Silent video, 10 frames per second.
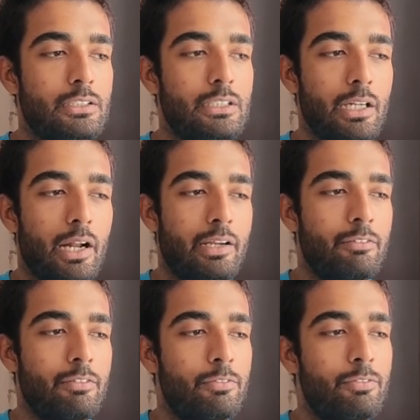derived,
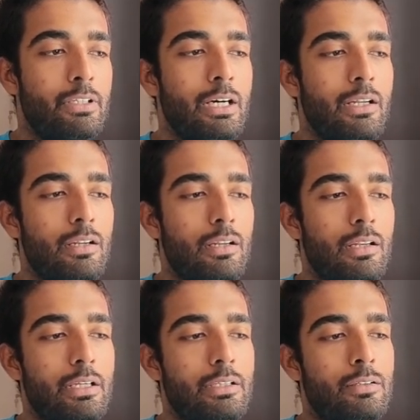we are
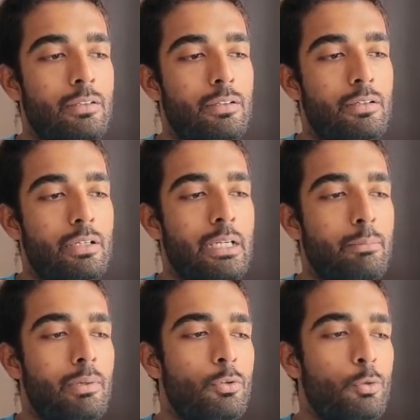like
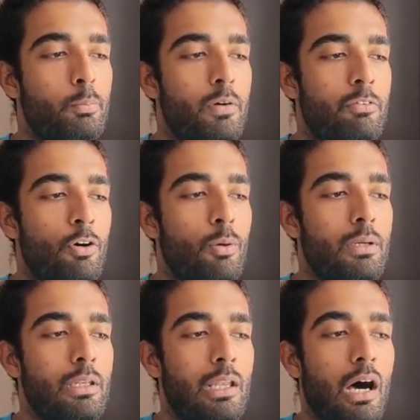able to perform a
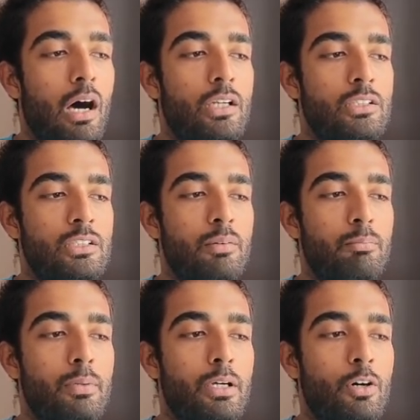large
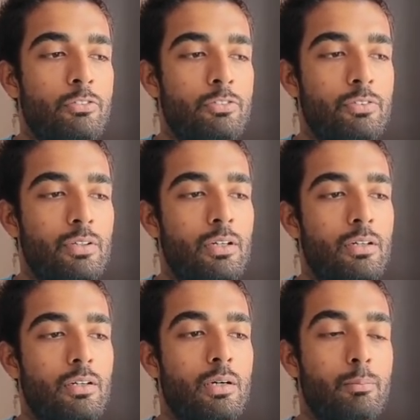number of
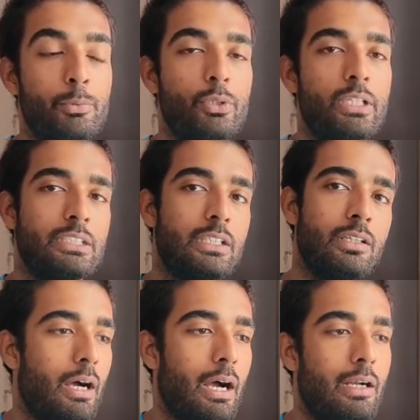computation,
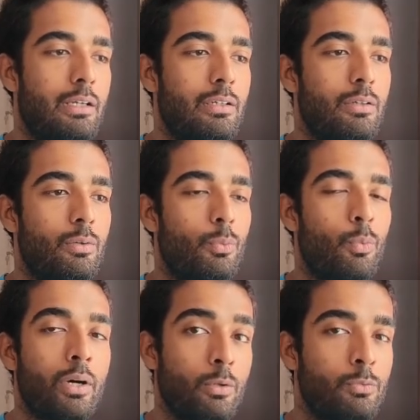and
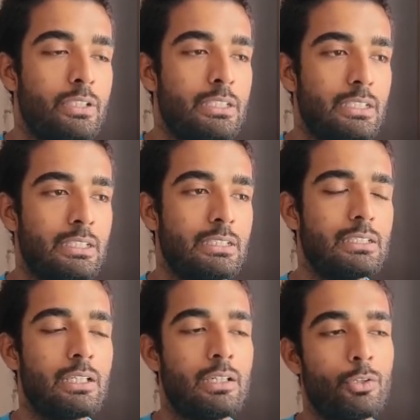one of which is
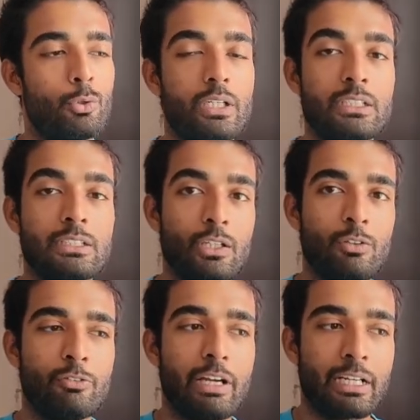rotation
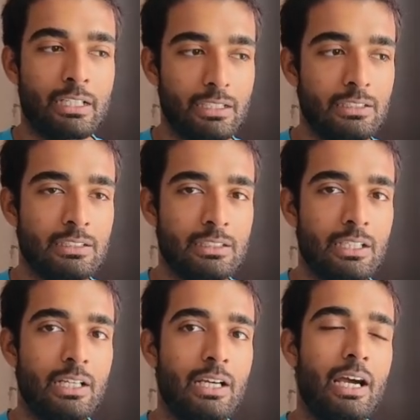of vectors,
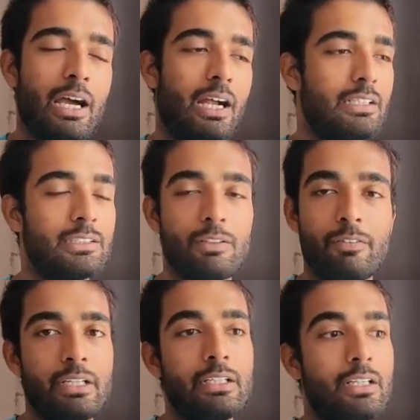and it's a
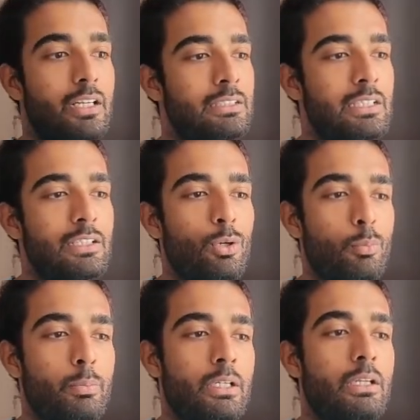very interesting
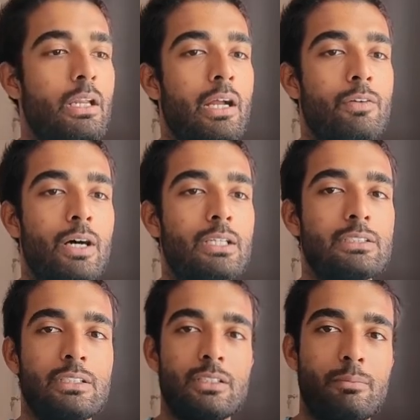topic in
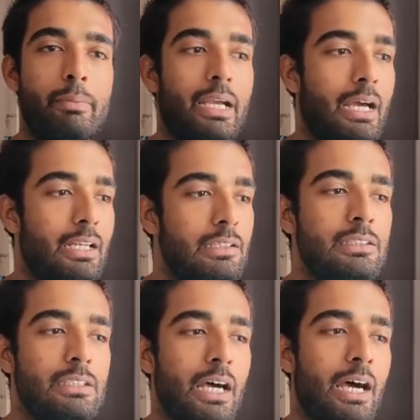advanced
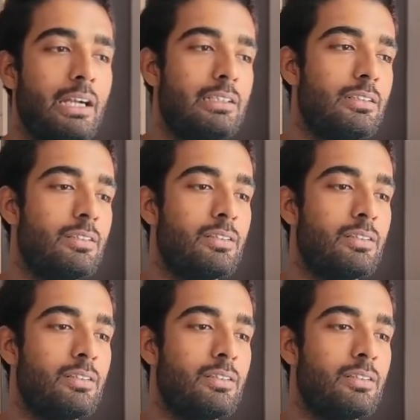mechanics, and